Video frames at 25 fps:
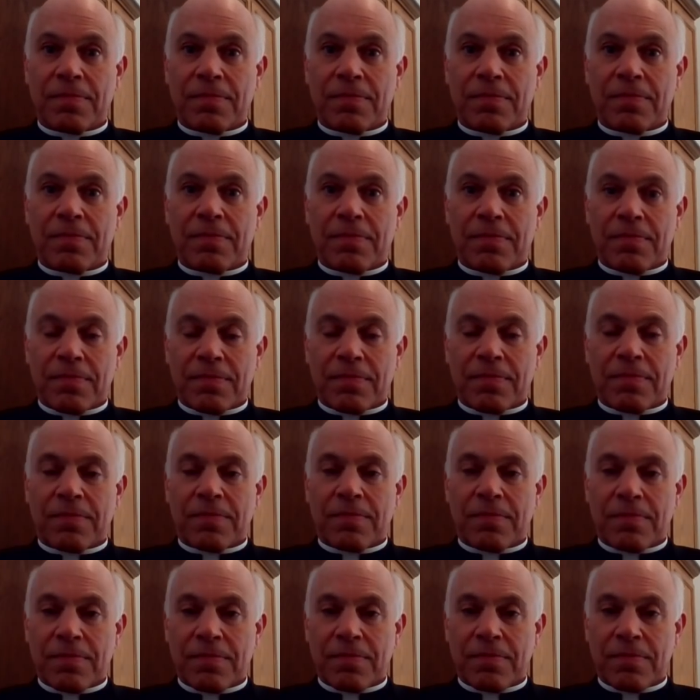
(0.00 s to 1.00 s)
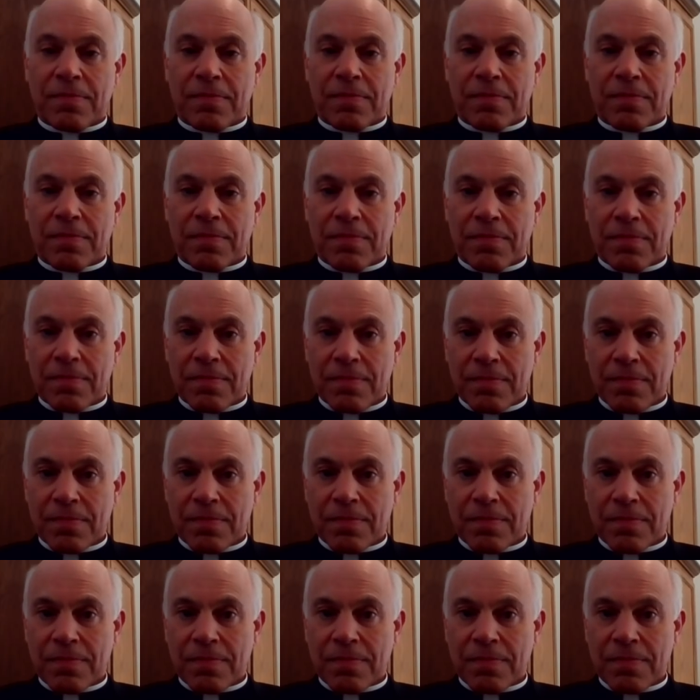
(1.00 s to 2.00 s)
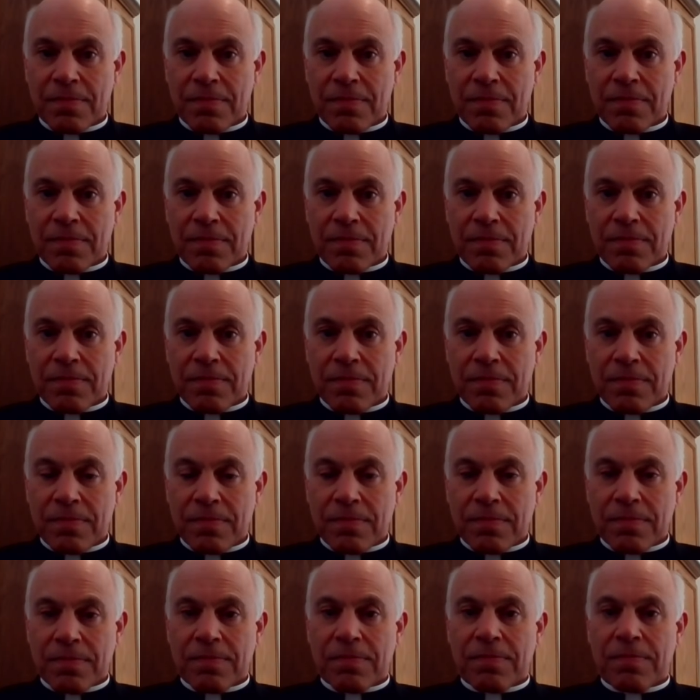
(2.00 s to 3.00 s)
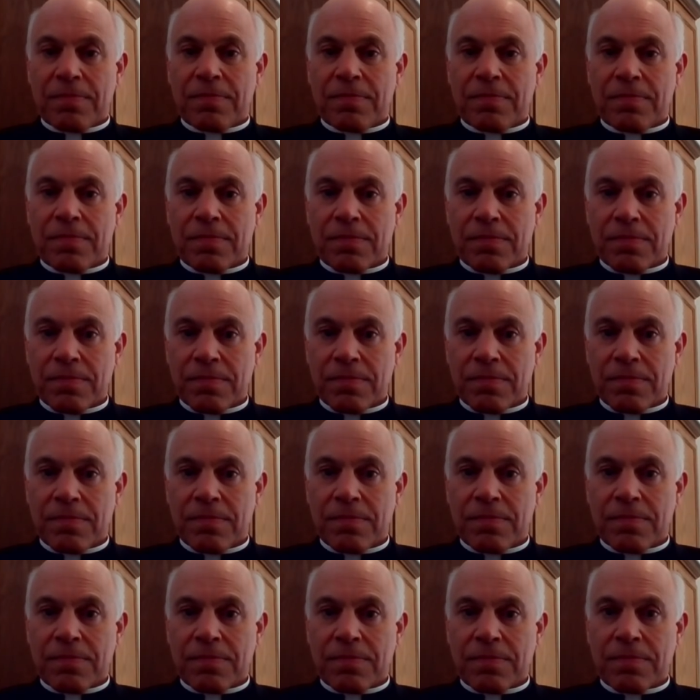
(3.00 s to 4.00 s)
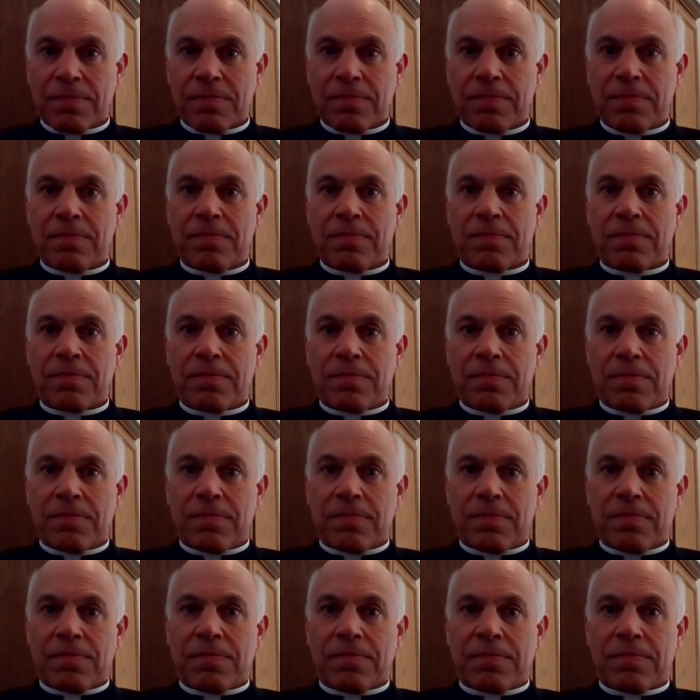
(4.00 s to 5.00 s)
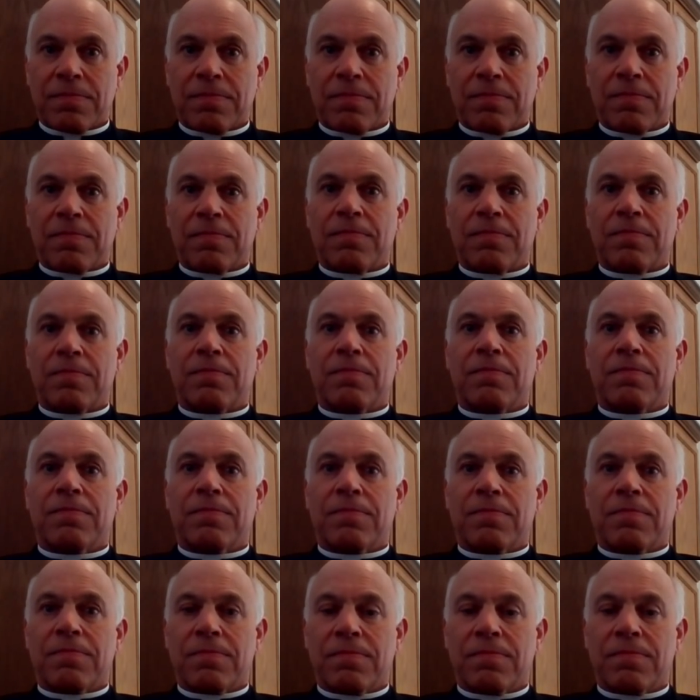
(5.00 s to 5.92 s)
(silent)